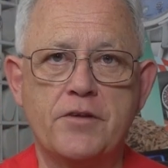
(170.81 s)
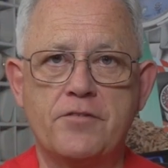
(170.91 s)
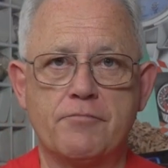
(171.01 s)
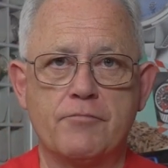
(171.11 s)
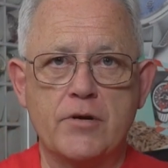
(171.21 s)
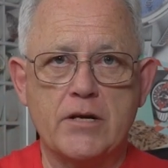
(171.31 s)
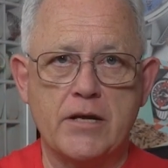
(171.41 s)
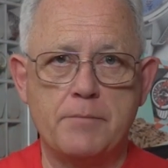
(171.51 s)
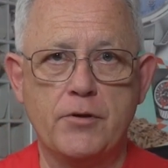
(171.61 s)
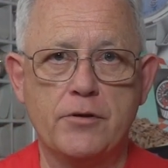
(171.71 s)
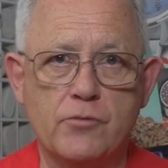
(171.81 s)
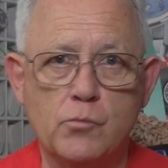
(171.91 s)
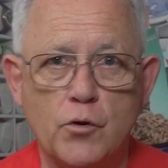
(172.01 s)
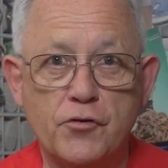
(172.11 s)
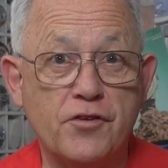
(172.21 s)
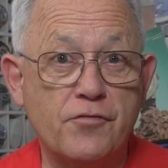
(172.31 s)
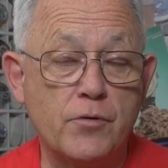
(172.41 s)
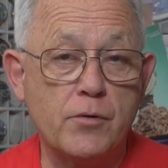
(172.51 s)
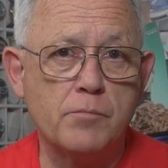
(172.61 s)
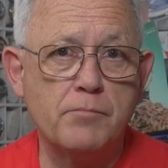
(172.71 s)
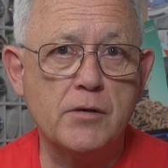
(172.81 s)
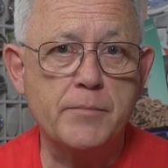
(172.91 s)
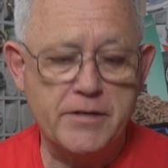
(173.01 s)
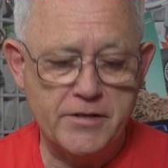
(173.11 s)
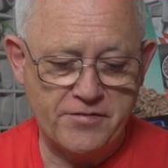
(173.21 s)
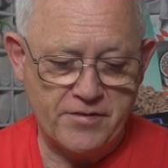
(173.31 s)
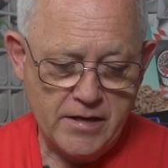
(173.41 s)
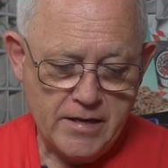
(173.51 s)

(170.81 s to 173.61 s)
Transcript: It's really a beautiful watch. It's 41 millimeters.